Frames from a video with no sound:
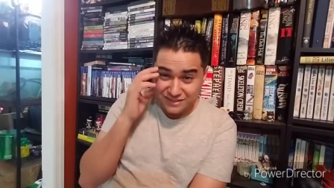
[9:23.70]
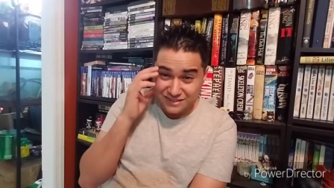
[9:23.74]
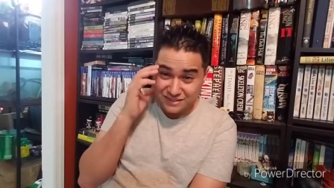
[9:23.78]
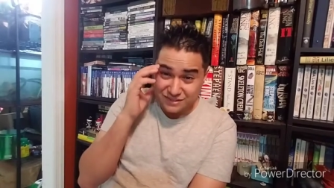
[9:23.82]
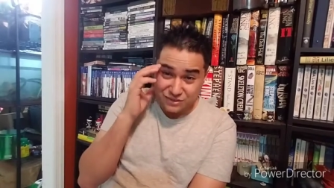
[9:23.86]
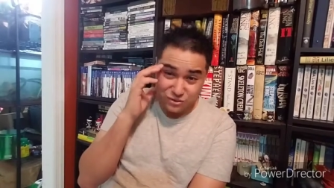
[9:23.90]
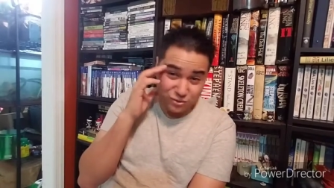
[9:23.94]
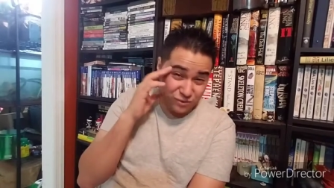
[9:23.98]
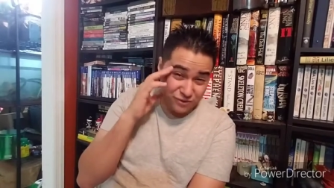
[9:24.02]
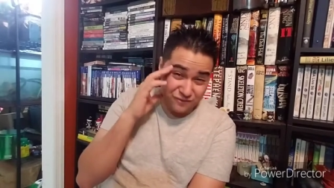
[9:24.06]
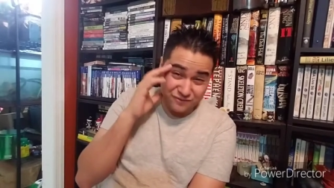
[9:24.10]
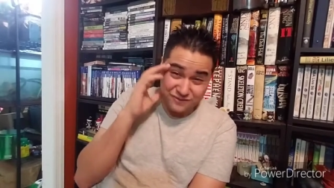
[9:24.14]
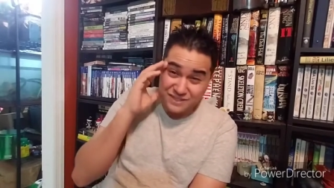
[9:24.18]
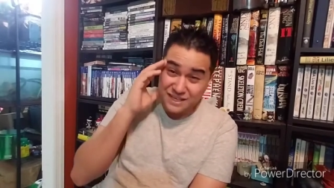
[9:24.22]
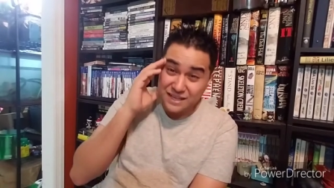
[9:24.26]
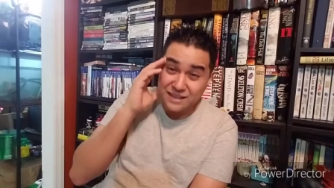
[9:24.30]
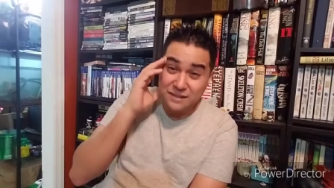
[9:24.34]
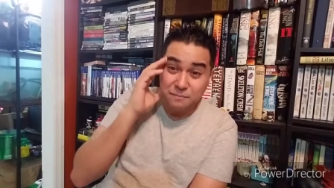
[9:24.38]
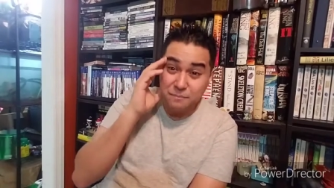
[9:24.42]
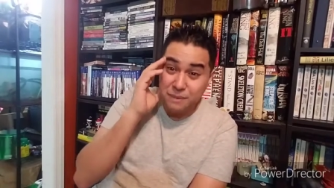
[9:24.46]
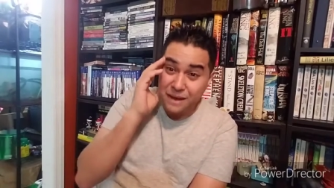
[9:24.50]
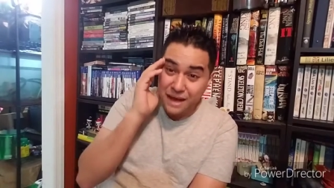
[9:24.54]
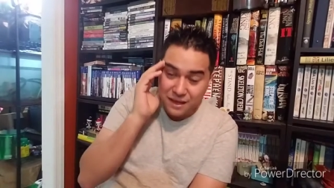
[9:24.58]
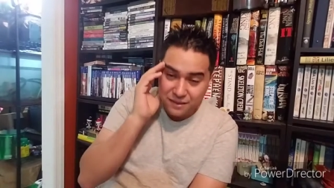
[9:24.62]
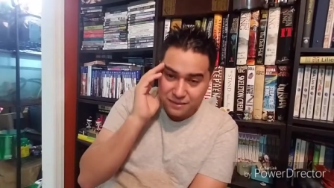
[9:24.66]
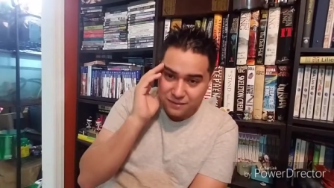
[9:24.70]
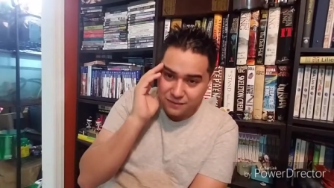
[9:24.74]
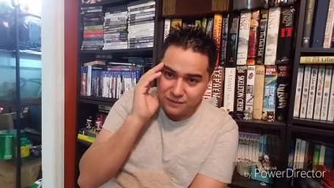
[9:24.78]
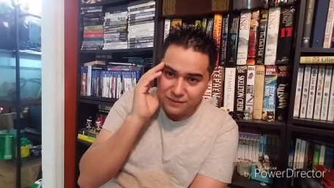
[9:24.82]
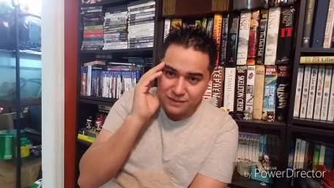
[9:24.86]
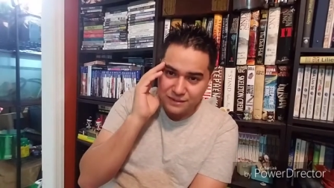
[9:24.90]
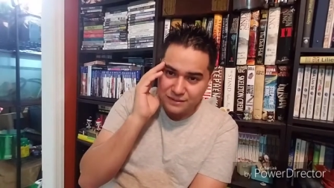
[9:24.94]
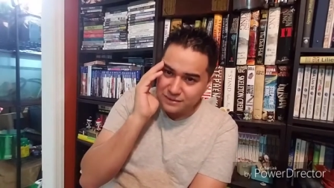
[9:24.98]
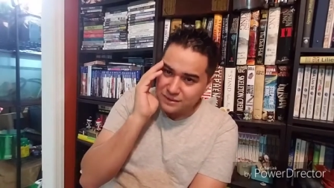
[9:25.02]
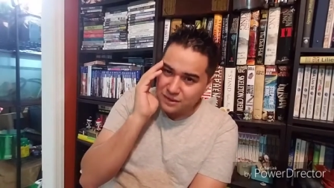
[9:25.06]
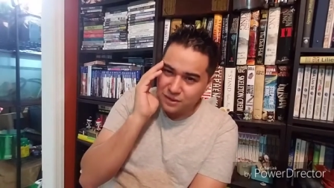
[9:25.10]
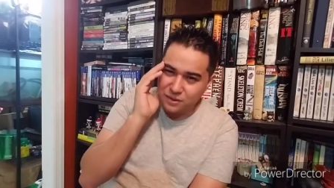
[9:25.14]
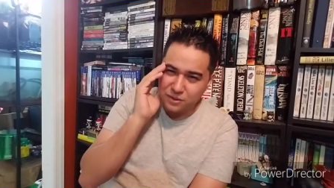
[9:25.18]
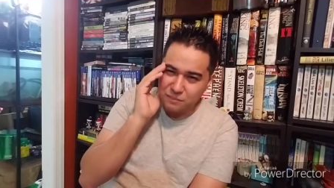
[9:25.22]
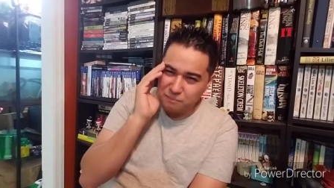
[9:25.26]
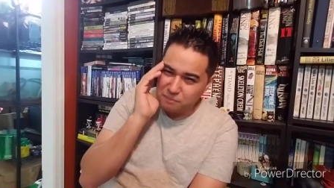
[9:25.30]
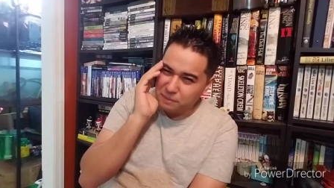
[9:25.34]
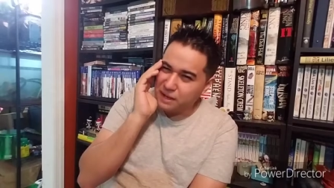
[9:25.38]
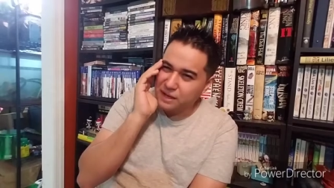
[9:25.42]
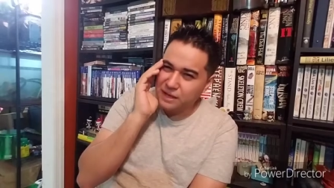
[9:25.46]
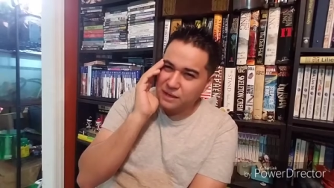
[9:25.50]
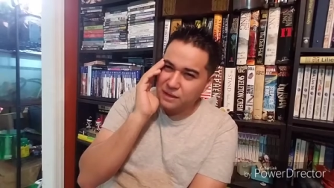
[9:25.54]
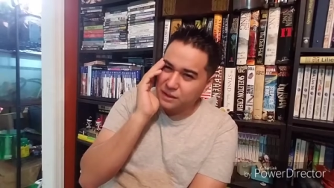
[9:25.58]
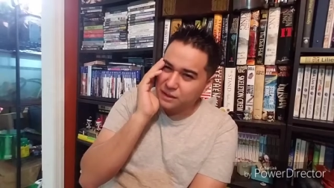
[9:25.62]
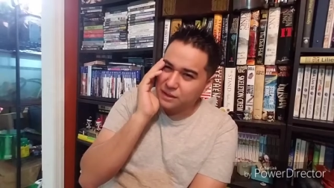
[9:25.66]
sort of telepathically tell your
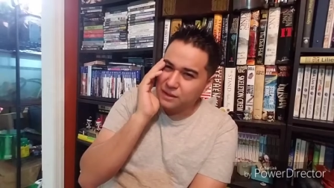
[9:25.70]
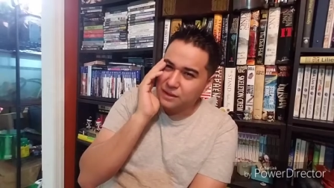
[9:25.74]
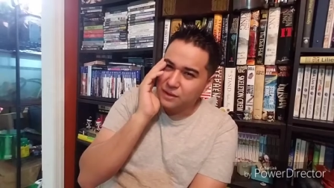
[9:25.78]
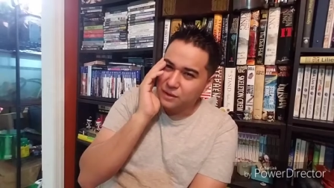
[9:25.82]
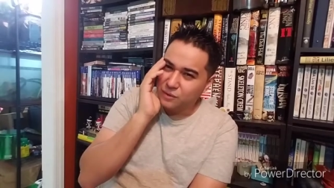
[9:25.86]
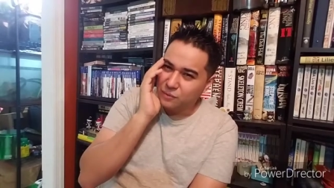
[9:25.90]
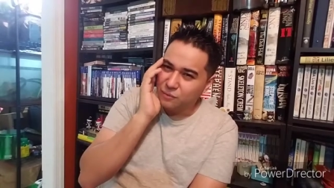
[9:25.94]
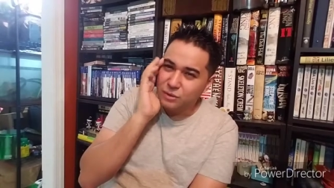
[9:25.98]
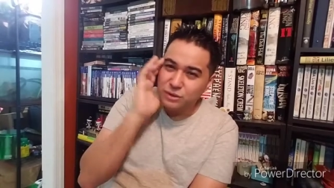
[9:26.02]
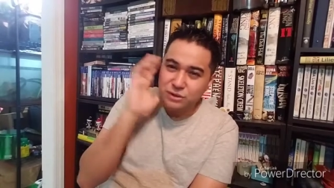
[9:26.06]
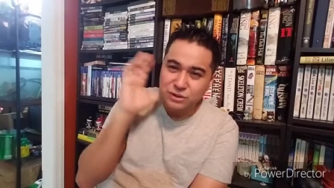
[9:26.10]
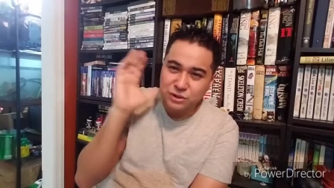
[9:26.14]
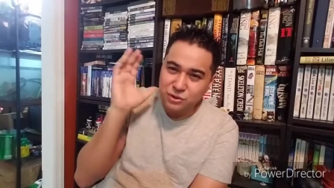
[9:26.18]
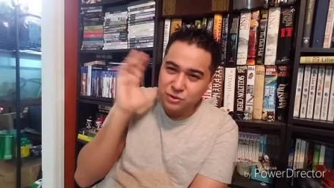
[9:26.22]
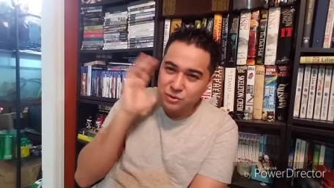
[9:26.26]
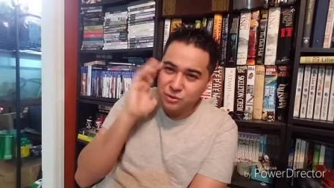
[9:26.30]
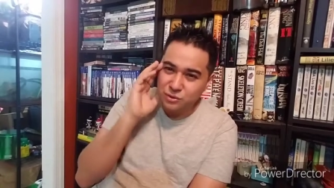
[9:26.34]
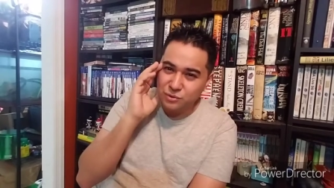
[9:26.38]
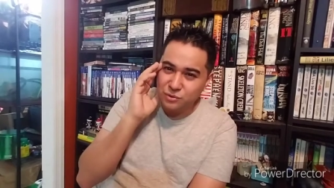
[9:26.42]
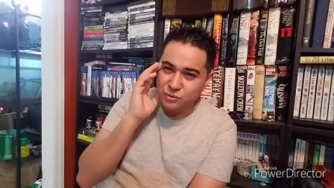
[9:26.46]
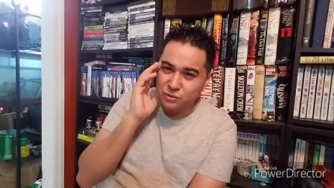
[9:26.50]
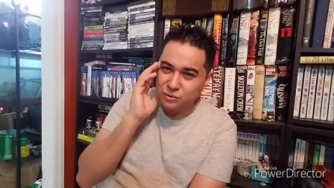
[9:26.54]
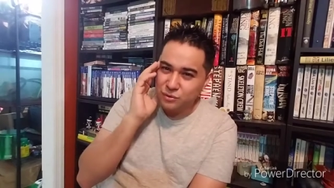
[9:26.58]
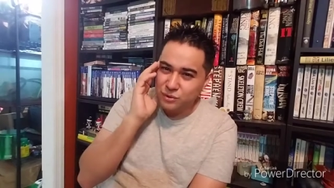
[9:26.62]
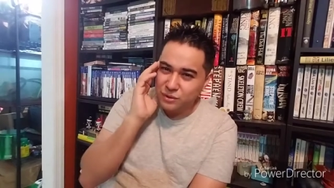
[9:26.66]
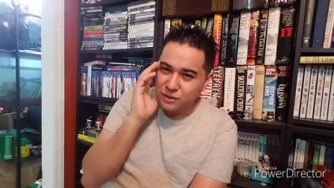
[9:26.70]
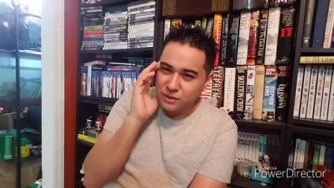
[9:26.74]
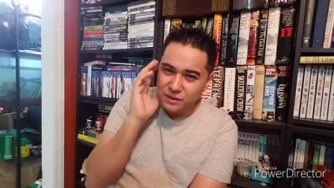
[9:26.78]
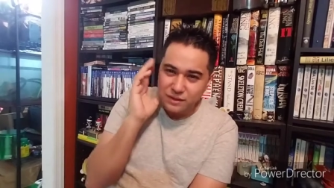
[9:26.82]
body what to do